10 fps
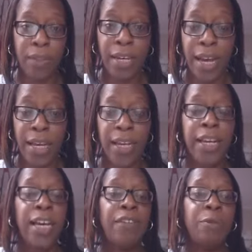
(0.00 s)
Okay,
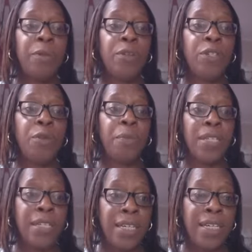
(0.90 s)
if it's building your
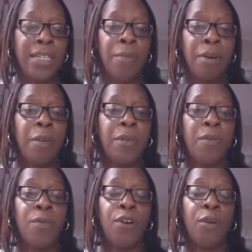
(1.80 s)
business, it might
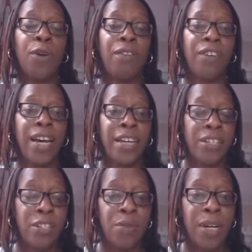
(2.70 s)
be what
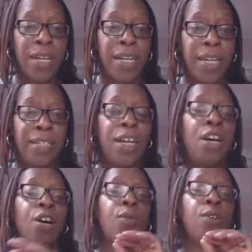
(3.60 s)
qualifications do I need?
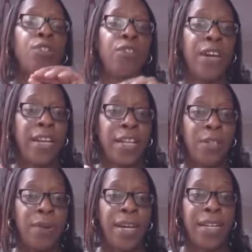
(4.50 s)
What
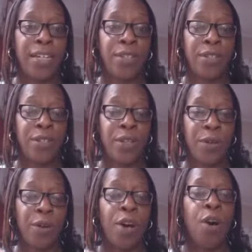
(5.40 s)
training do I need to
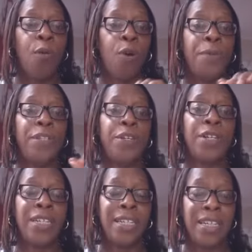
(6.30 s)
do? What
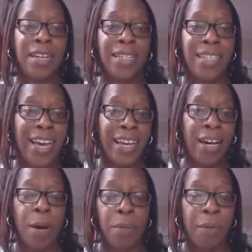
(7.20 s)
opportunities can I
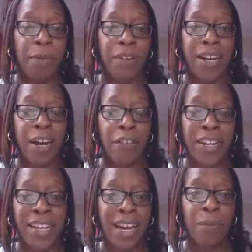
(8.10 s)
take up where I
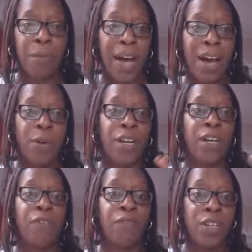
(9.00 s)
currently am? How
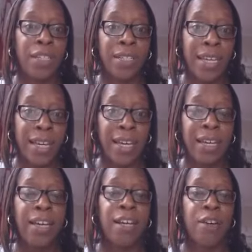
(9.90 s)
can I
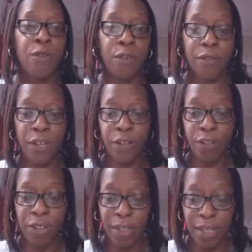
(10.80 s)
volunteer? all of
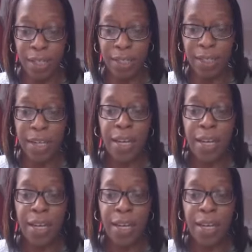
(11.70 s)
those good things.